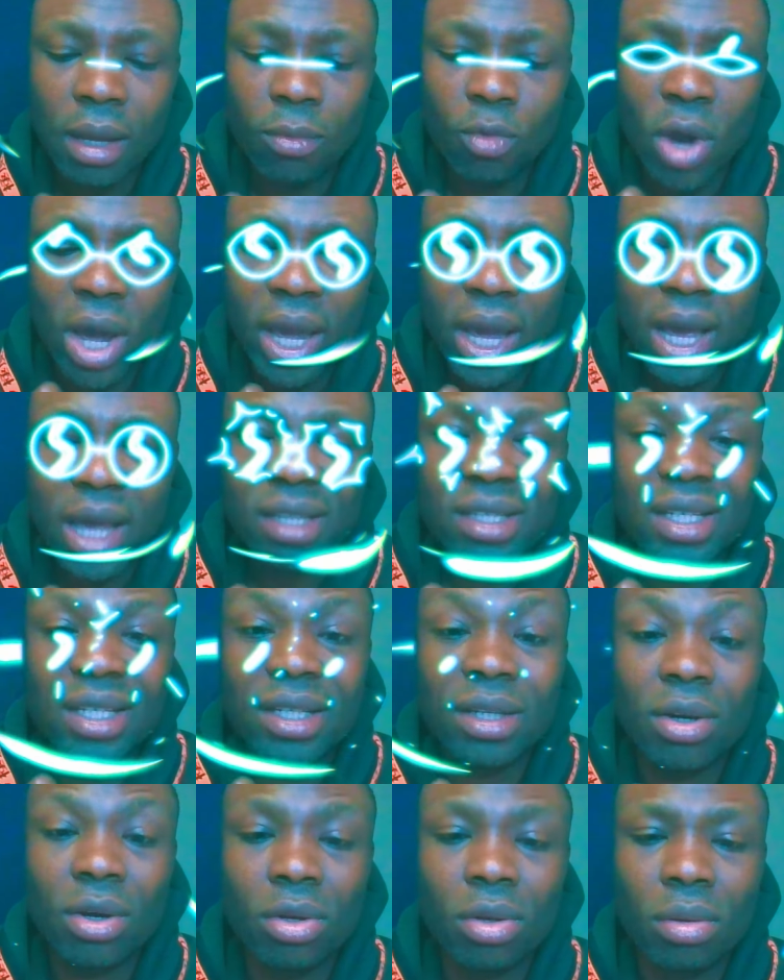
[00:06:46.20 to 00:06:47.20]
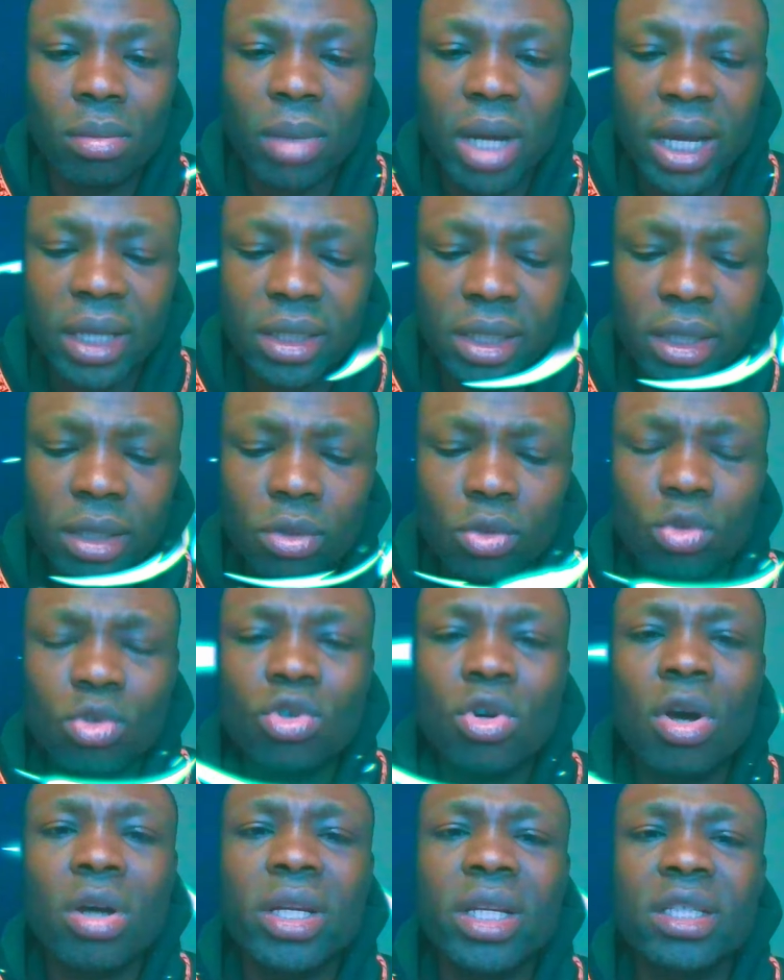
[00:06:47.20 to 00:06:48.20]
while asking God Almighty to
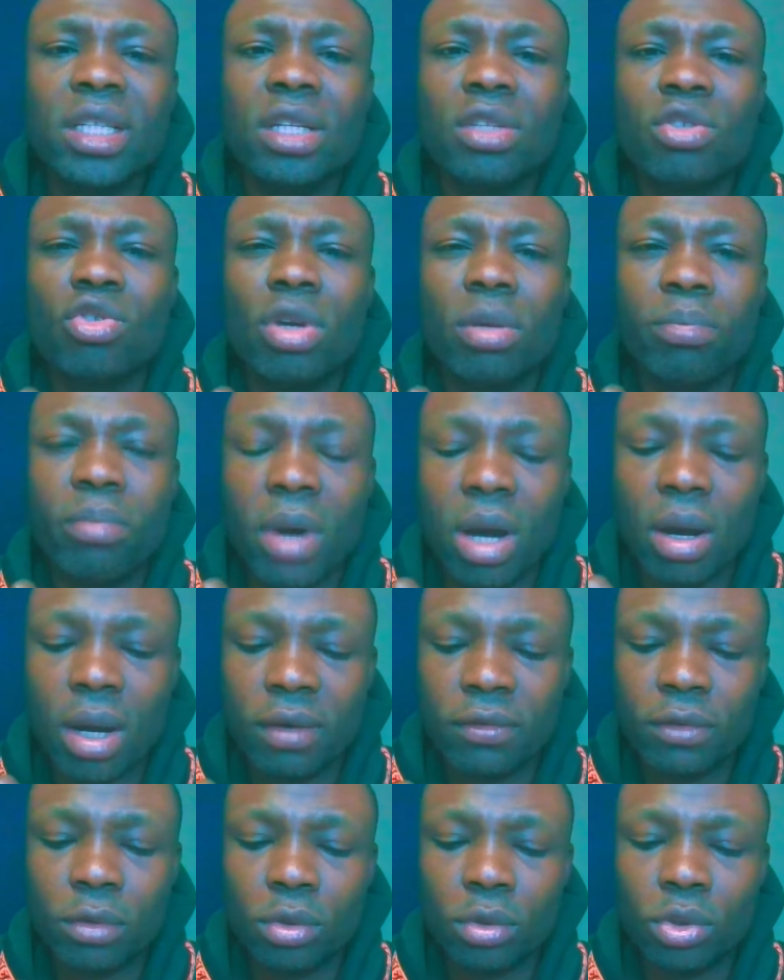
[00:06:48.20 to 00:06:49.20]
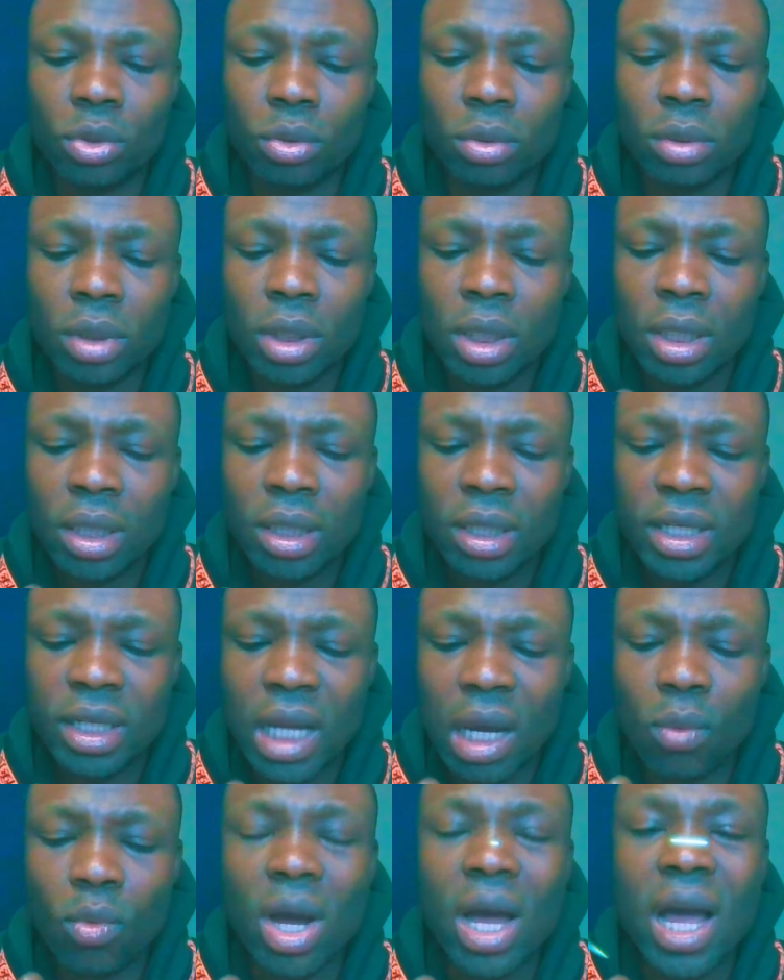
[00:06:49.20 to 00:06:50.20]
turn it into a powerful tool
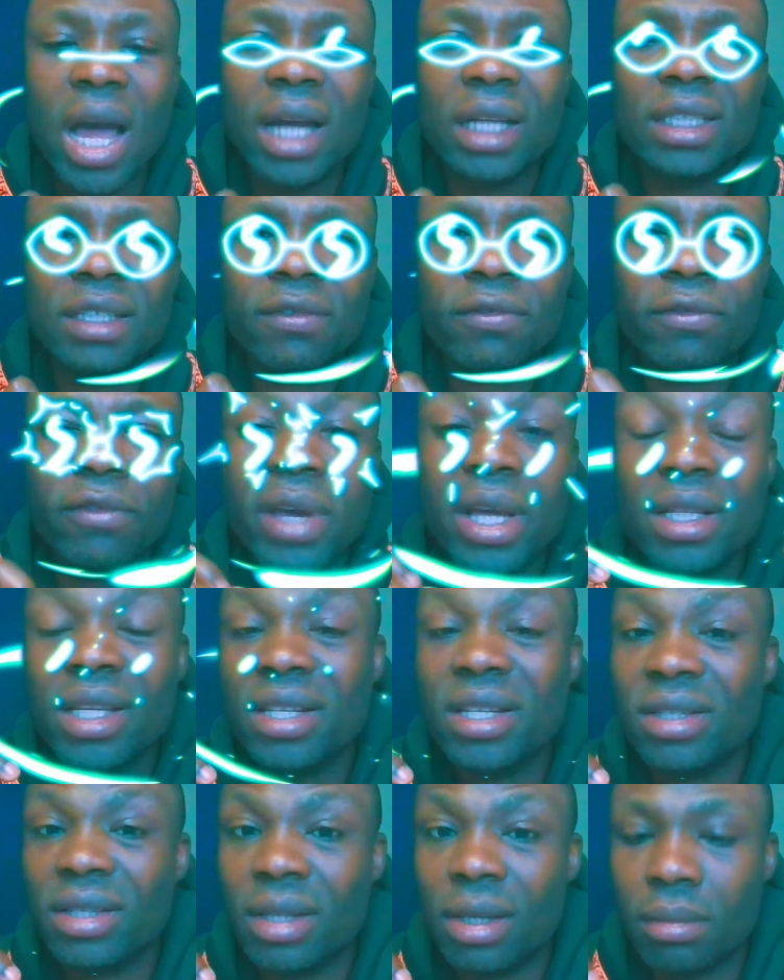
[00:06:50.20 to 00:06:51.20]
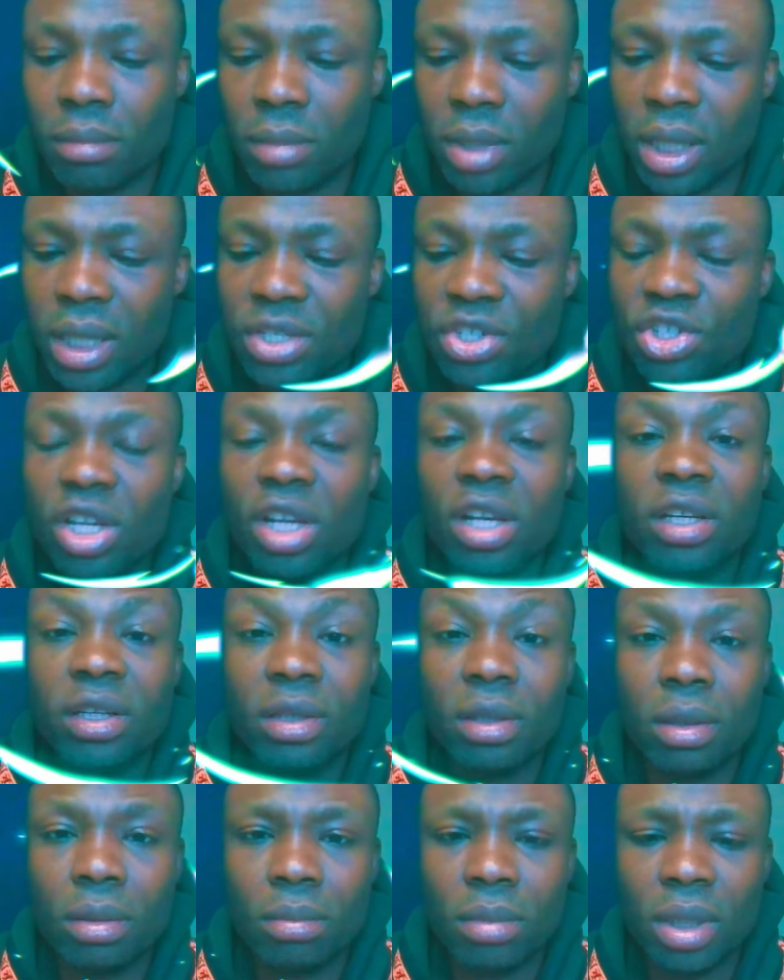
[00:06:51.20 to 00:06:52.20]
that will activate this number,
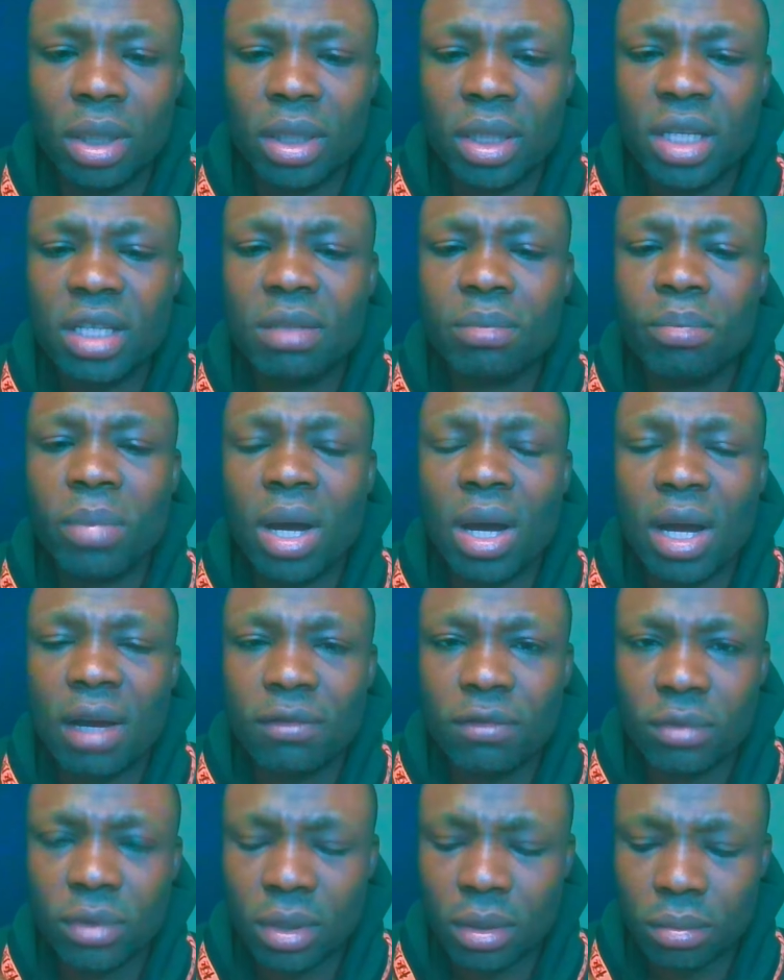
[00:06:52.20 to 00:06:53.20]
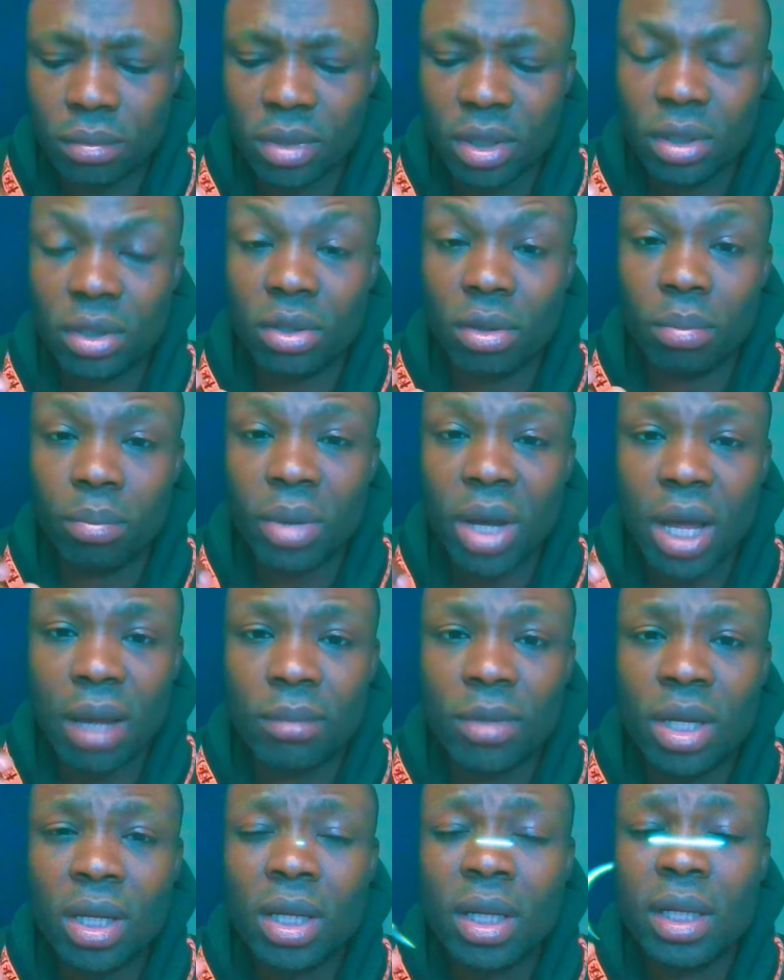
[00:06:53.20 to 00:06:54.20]
angelic number, this powerful number in your palm,